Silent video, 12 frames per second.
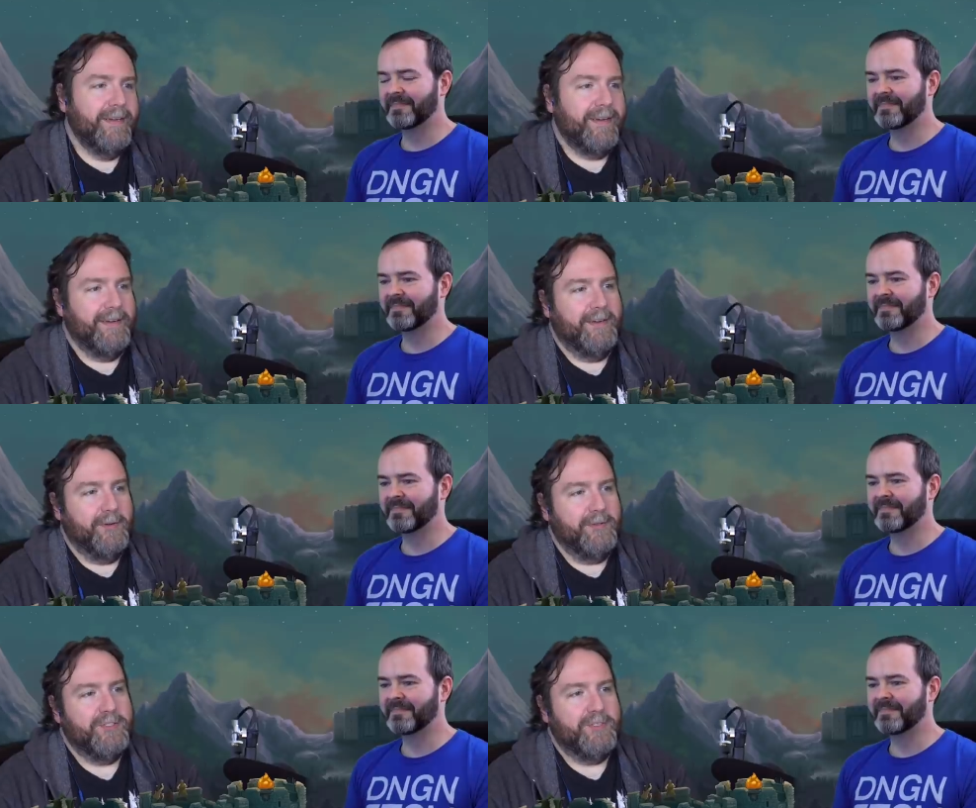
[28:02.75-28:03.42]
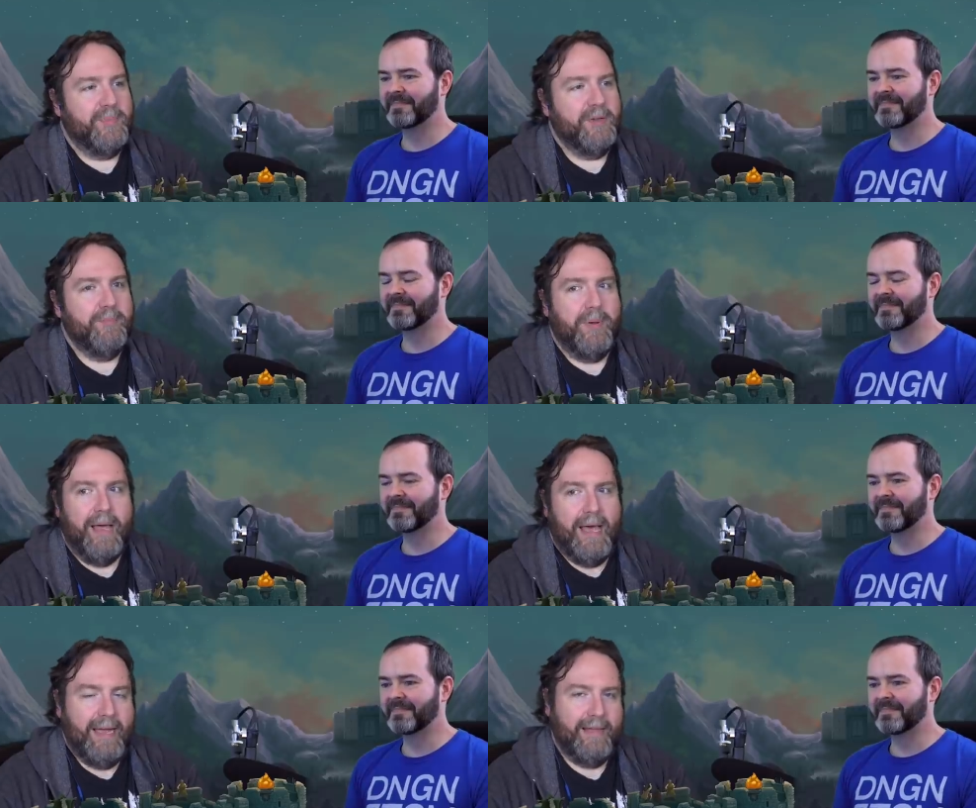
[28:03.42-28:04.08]
Speaker 1: I don't know, just a big
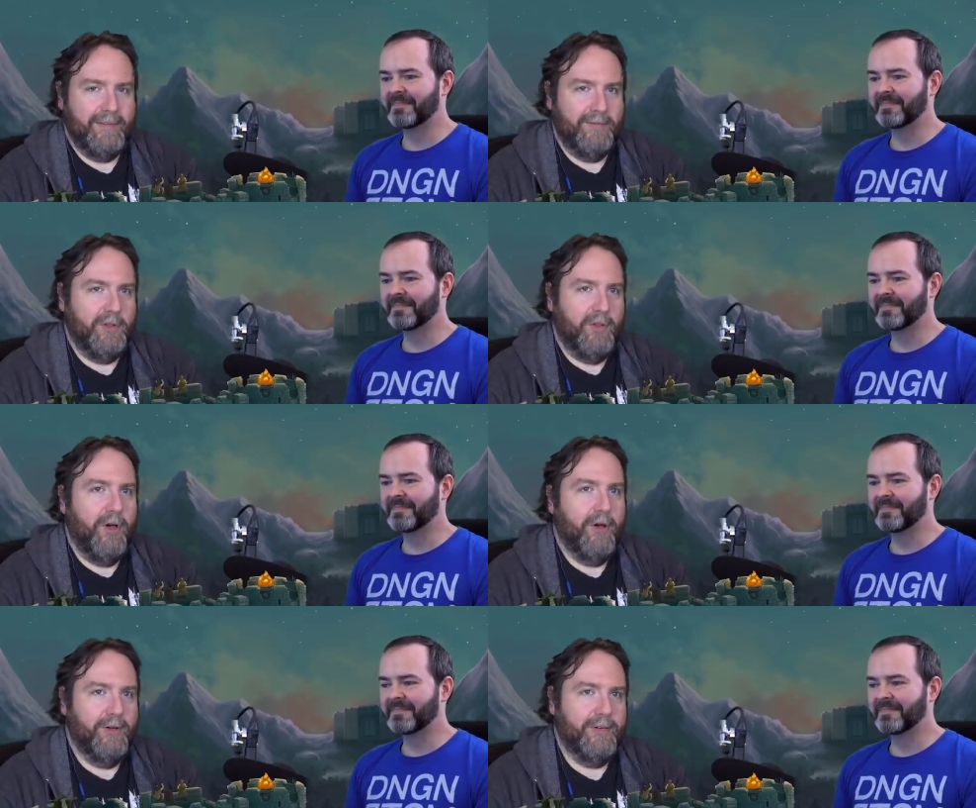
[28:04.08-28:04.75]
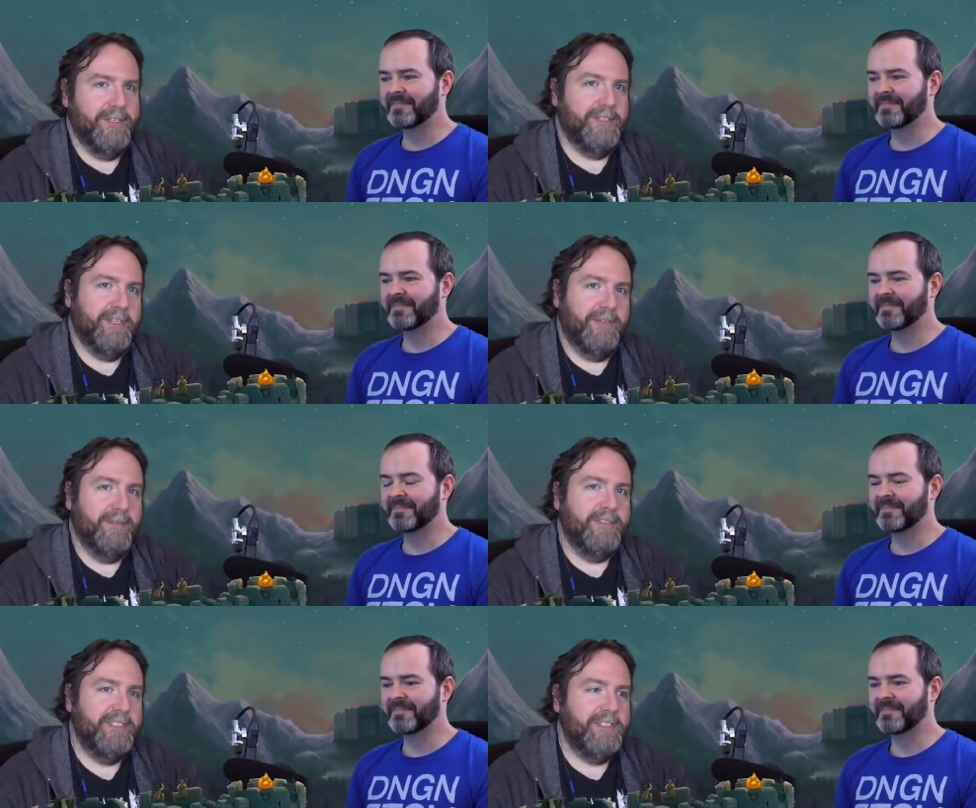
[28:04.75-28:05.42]
pile of logs
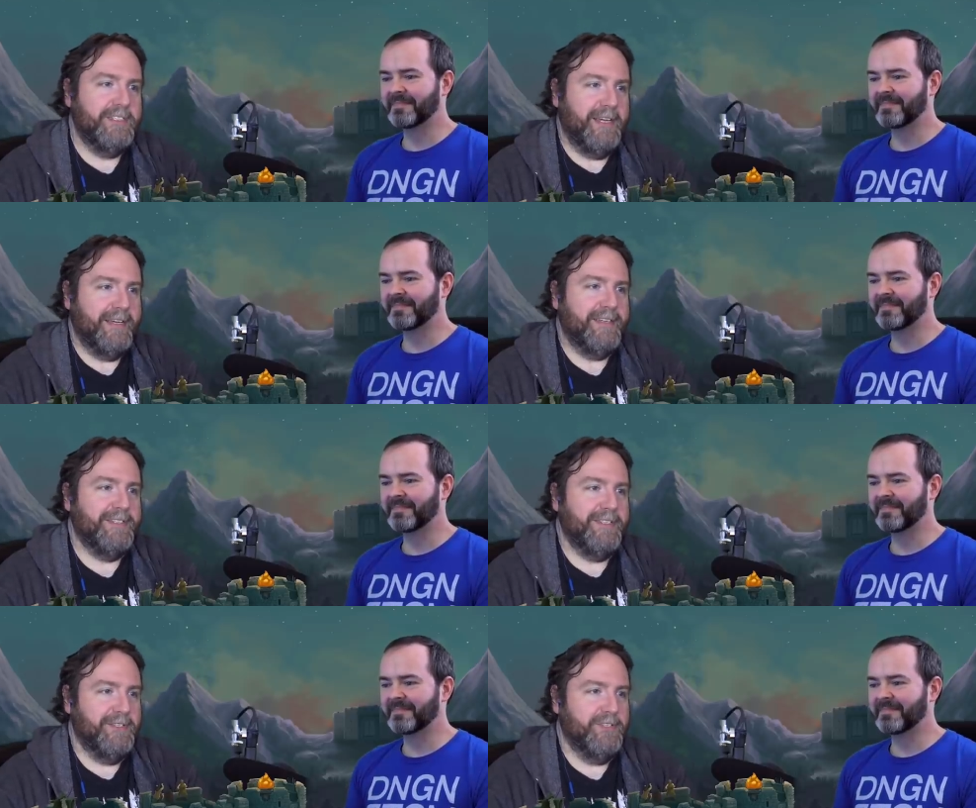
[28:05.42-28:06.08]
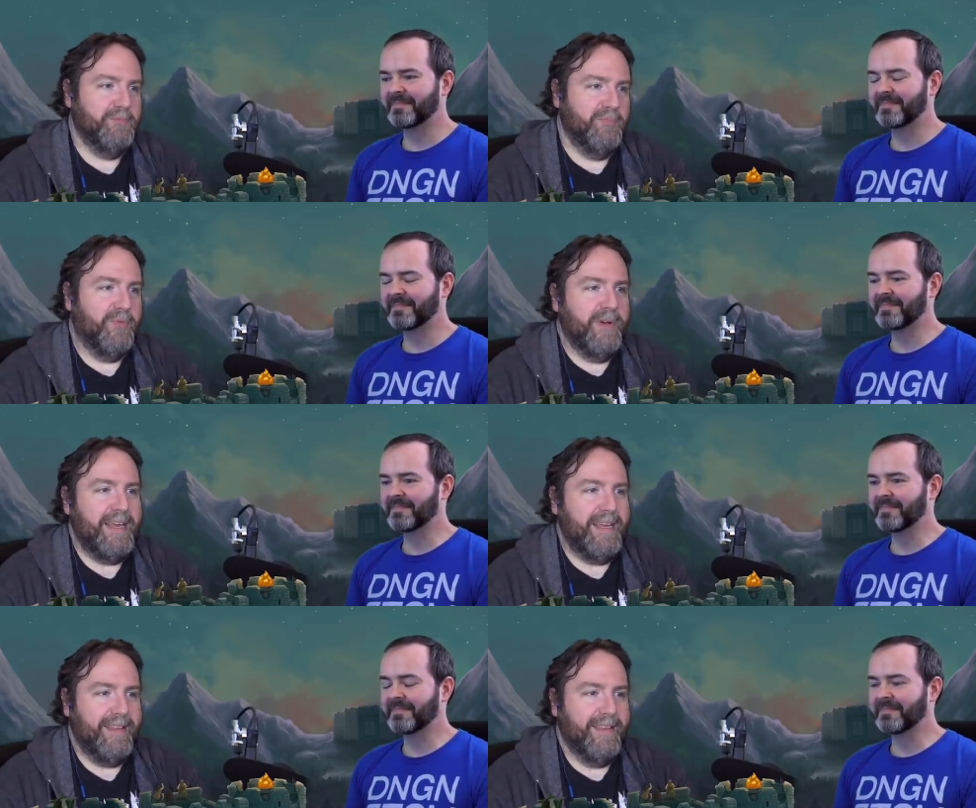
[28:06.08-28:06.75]
and sticks and
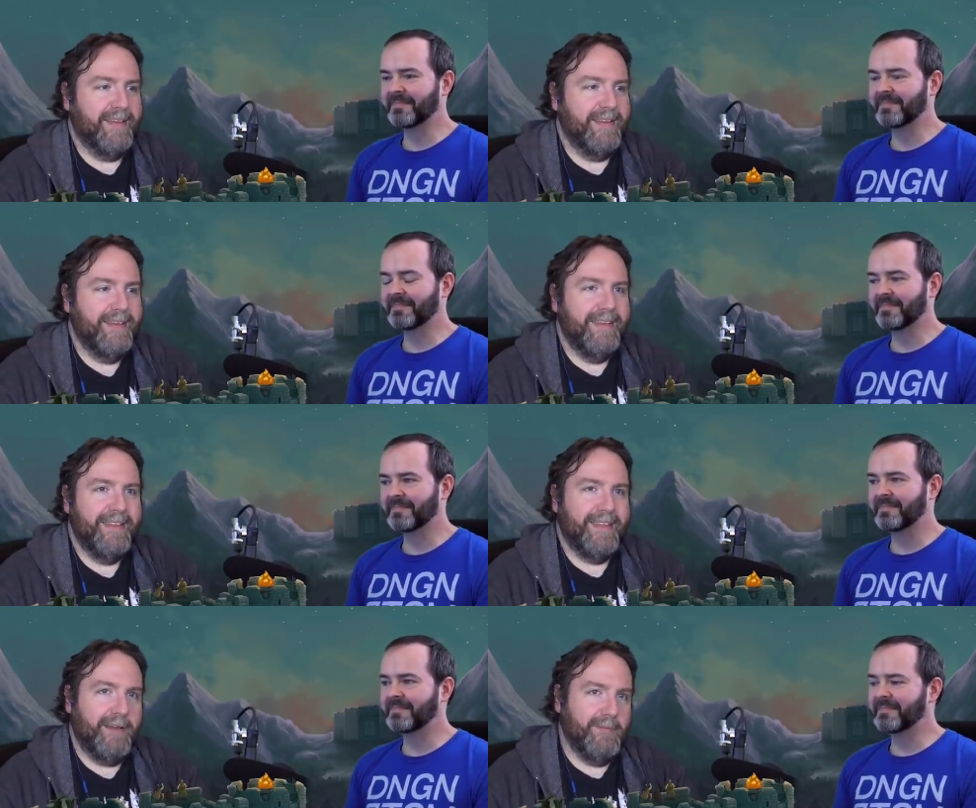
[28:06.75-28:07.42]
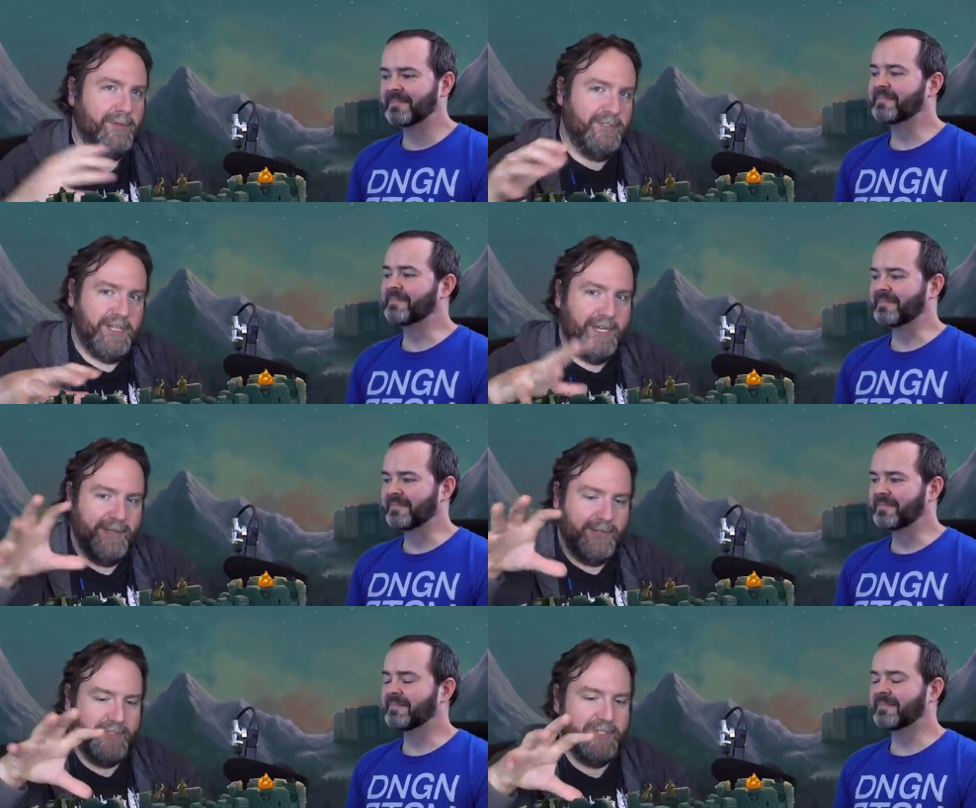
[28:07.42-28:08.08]
debris that, that have little
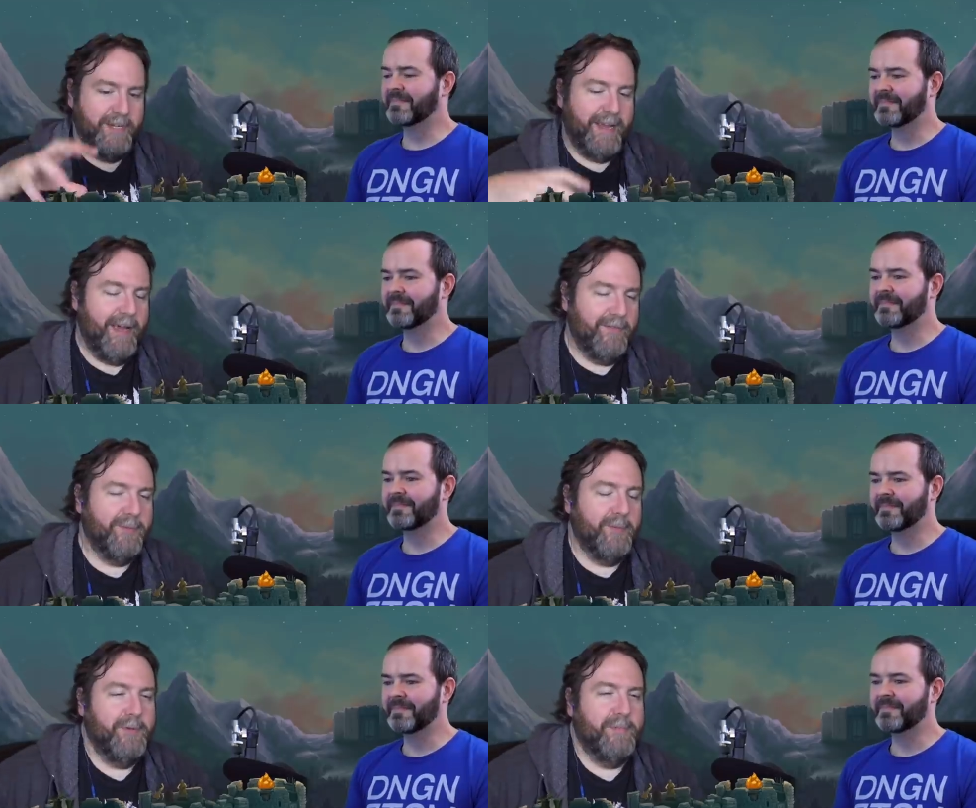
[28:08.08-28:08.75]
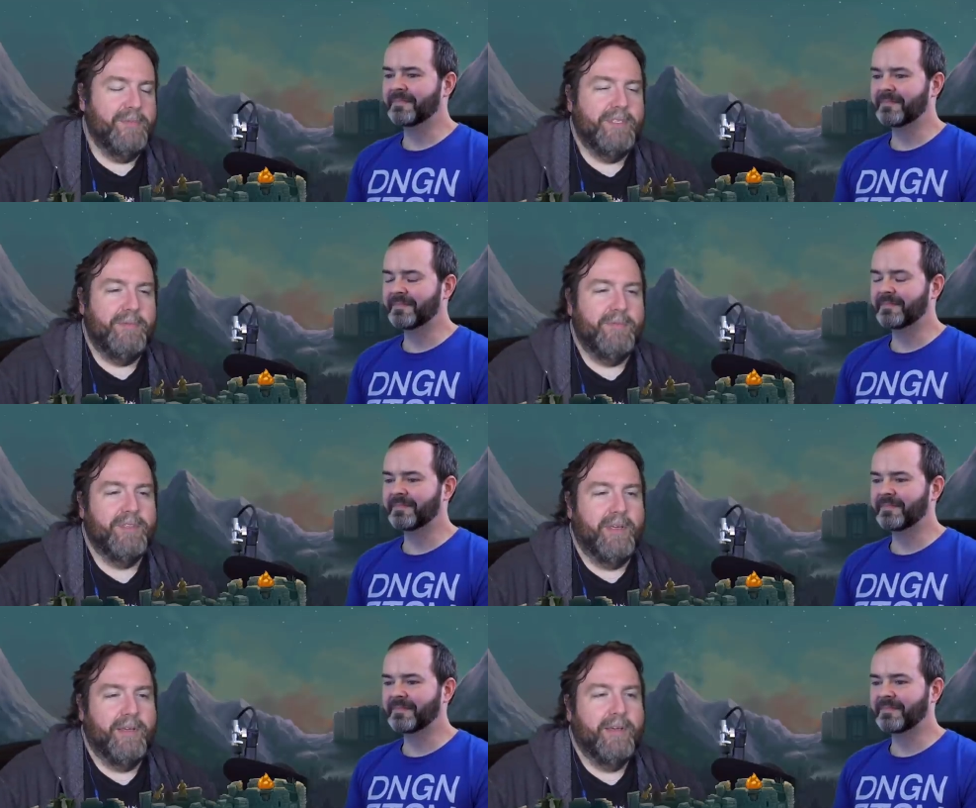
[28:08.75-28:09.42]
tunnels dug out from them
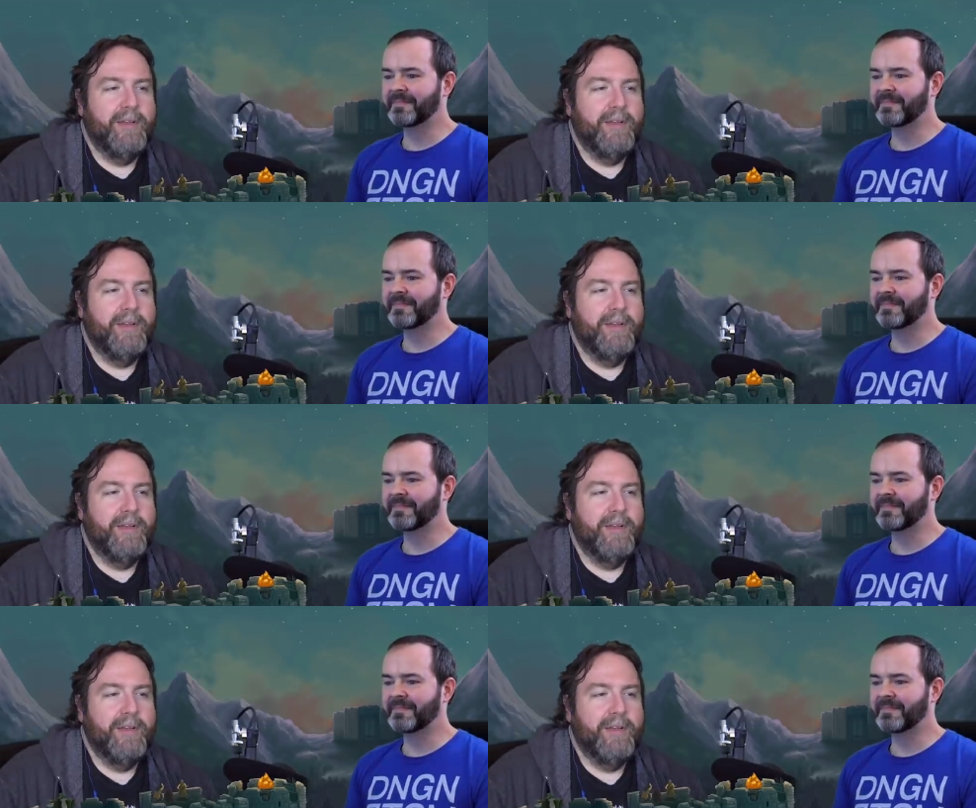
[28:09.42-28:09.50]
seems like